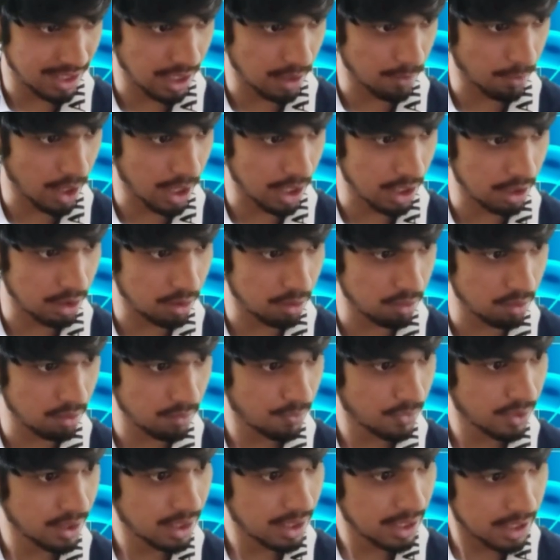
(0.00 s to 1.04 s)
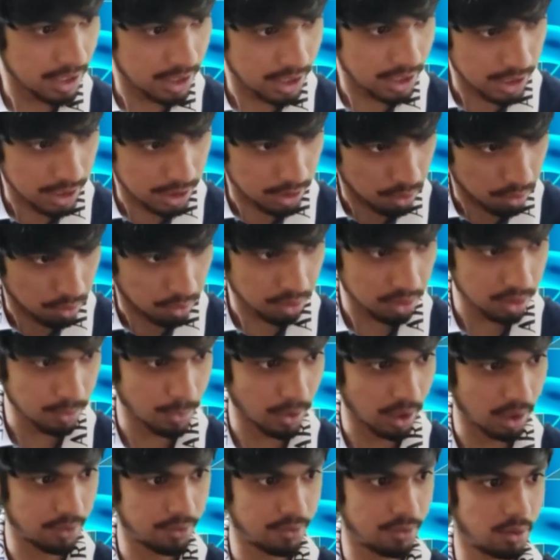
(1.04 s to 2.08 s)
sigma into T2 to the
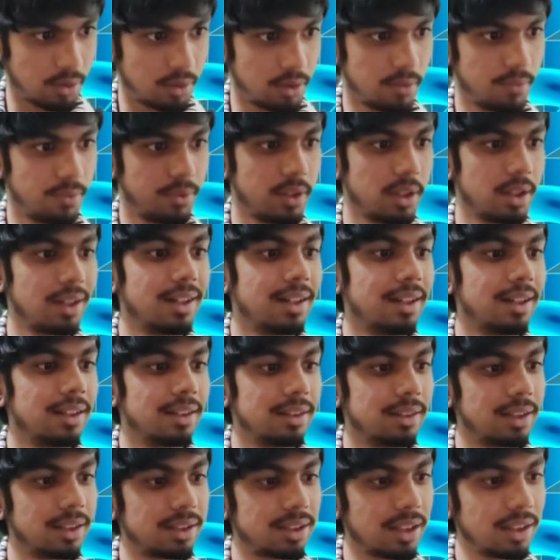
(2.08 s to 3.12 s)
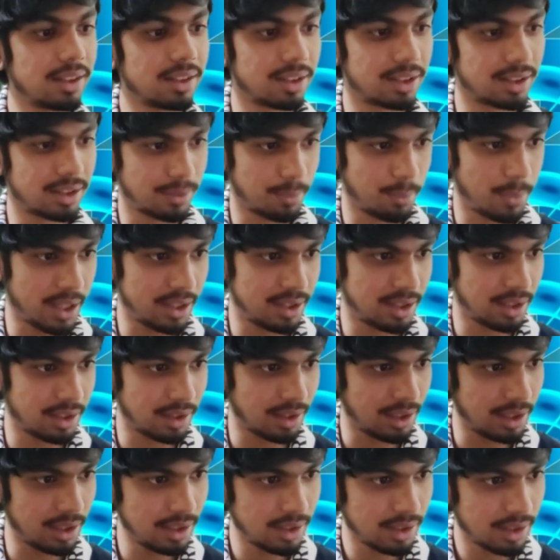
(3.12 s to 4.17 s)
power 4. This is
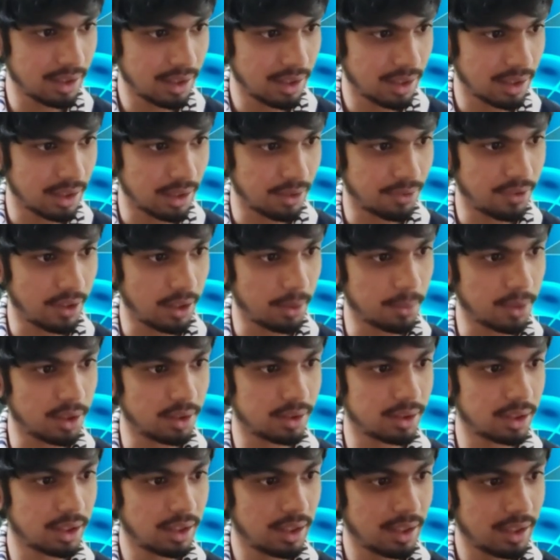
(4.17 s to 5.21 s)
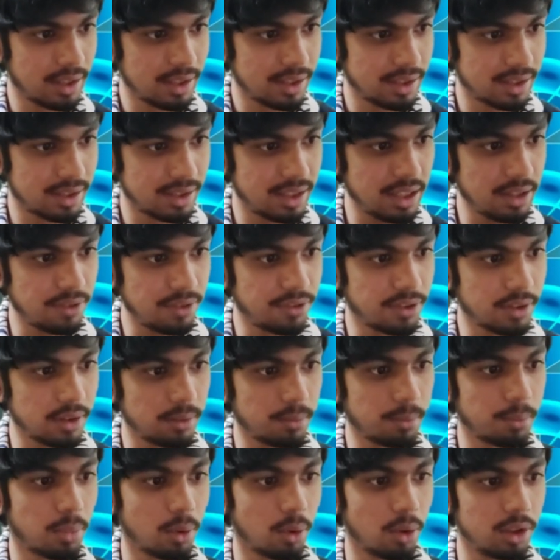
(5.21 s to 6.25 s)
basically the famous
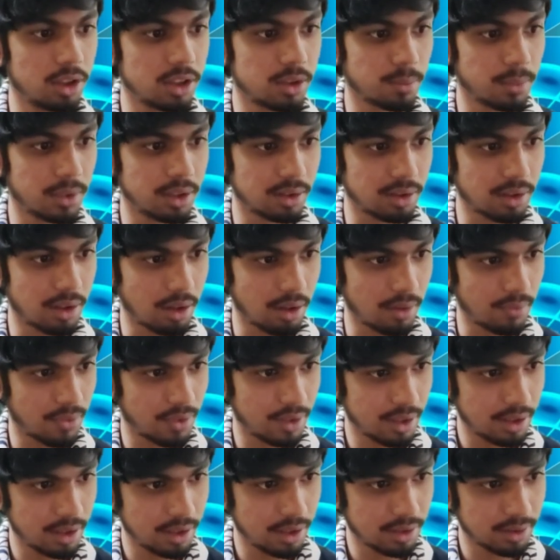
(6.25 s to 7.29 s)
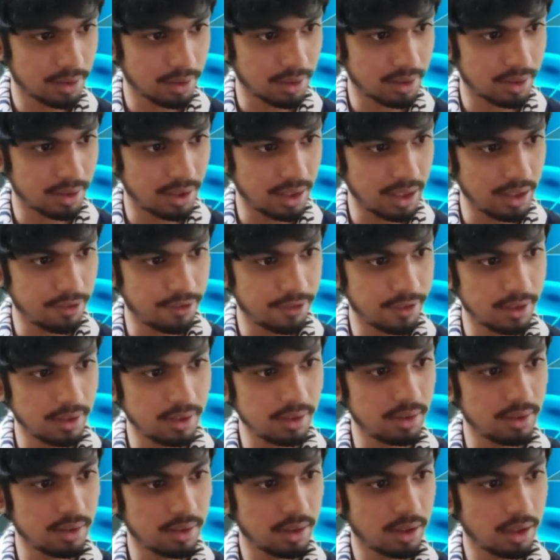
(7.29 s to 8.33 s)
Stephen-Boltzmann's law. So
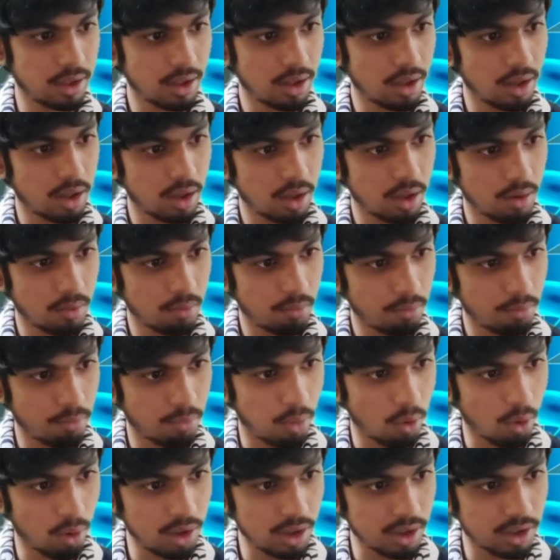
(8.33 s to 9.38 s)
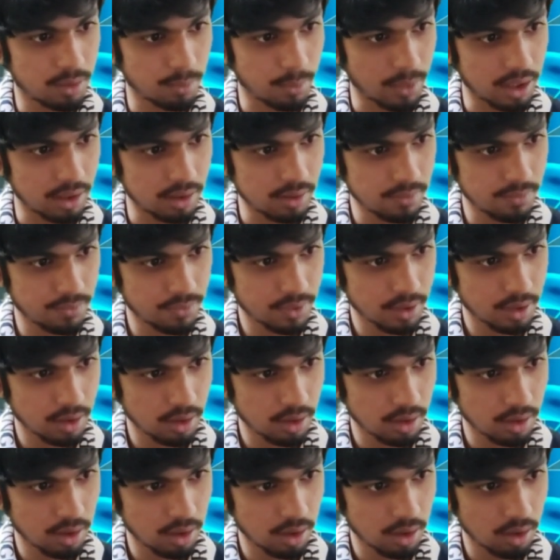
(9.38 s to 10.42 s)

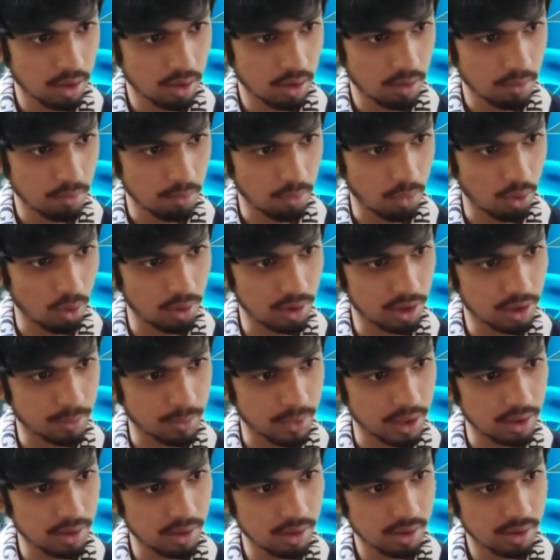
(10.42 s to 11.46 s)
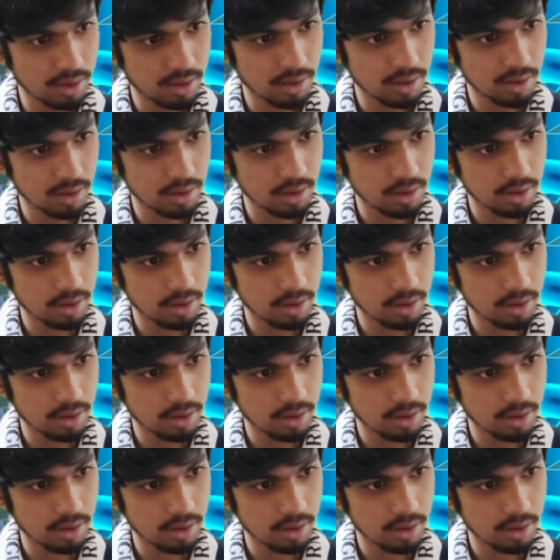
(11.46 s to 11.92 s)
Stephen-Boltzmann